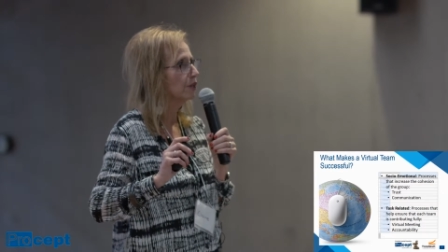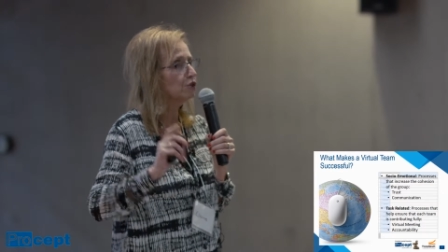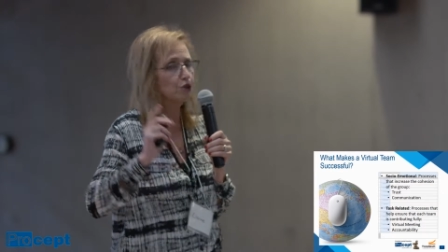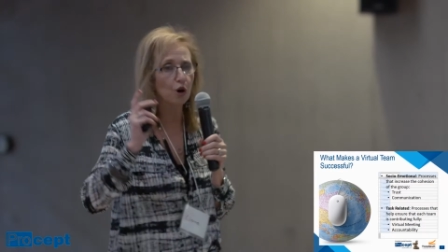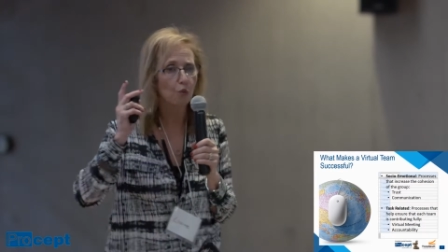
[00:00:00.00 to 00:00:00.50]

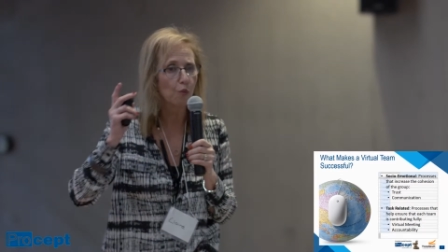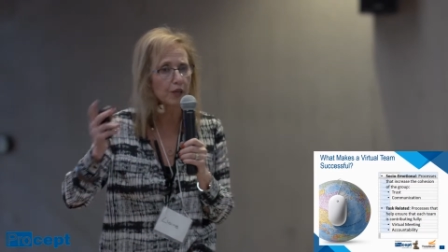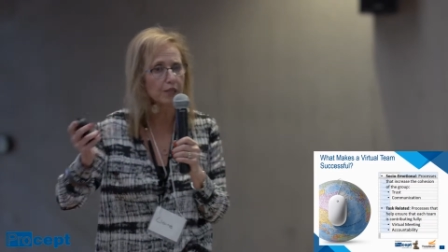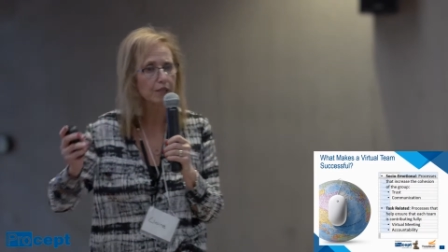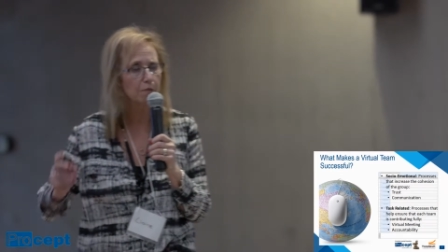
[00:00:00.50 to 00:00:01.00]
So
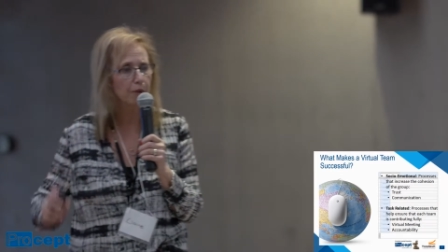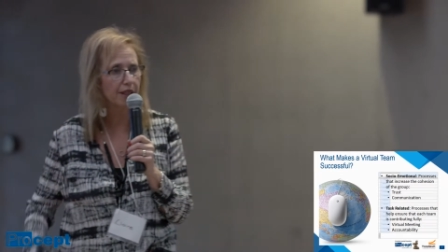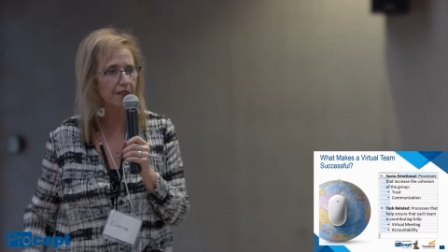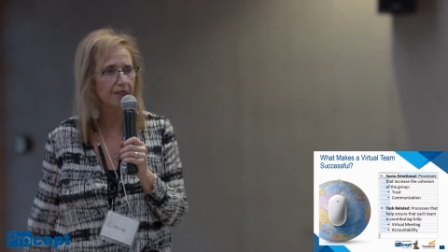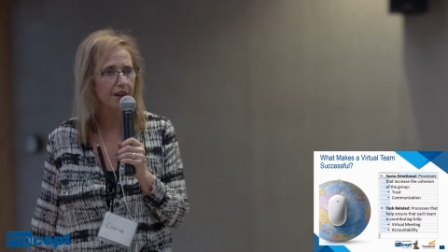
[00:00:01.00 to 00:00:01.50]
once a
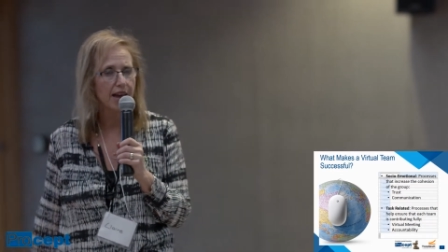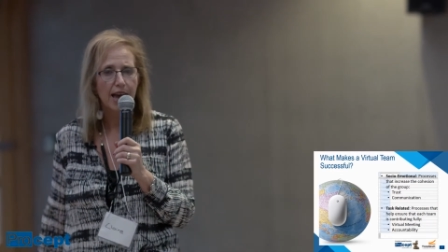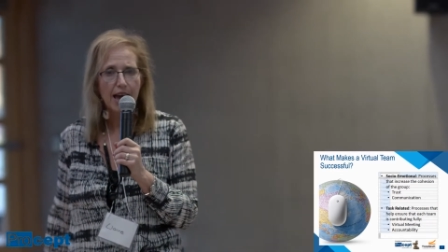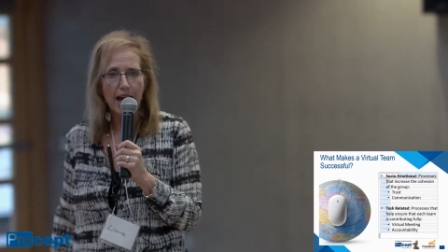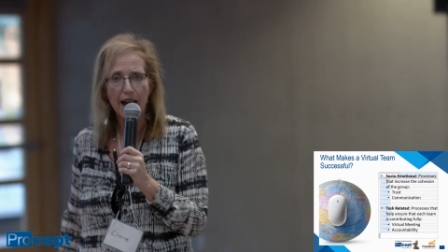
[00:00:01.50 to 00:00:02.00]
month,
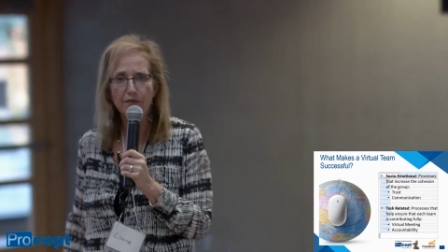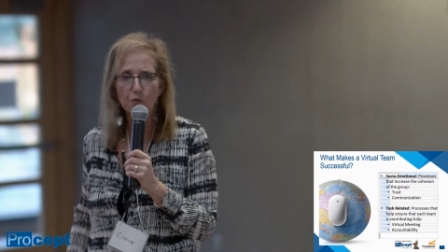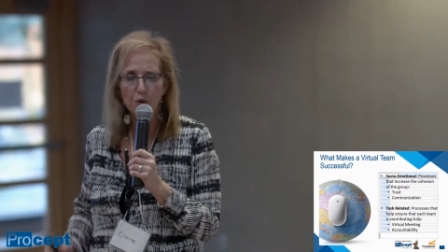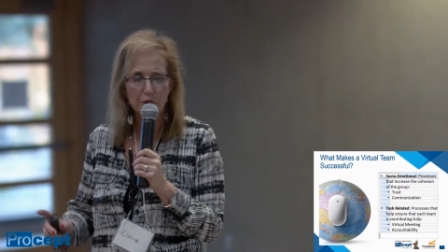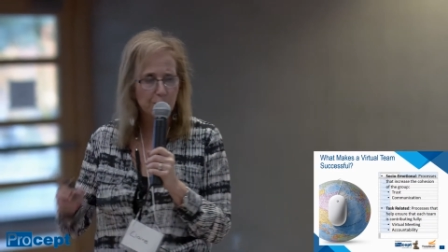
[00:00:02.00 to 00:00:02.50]
have
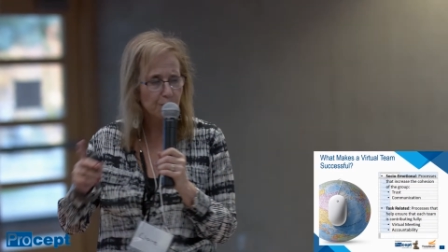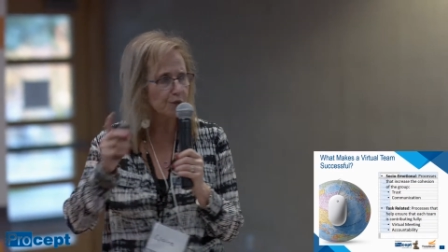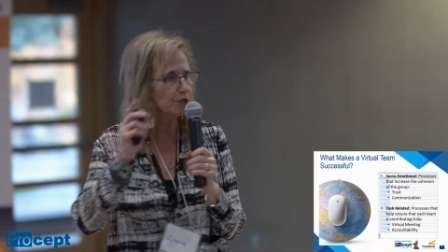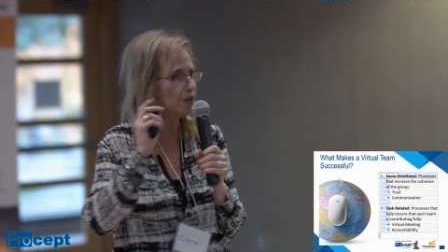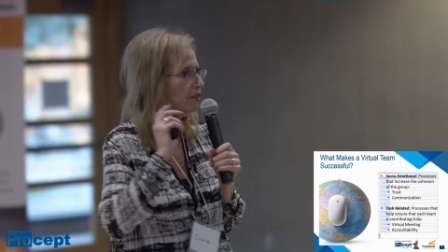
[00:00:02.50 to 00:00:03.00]
one
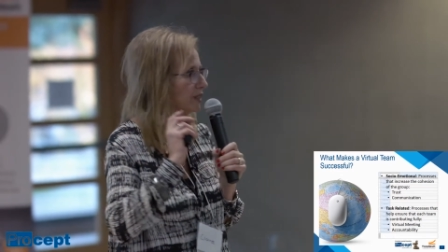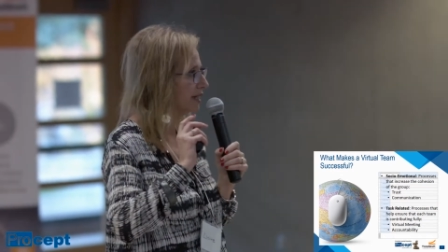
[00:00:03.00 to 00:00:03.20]
person on the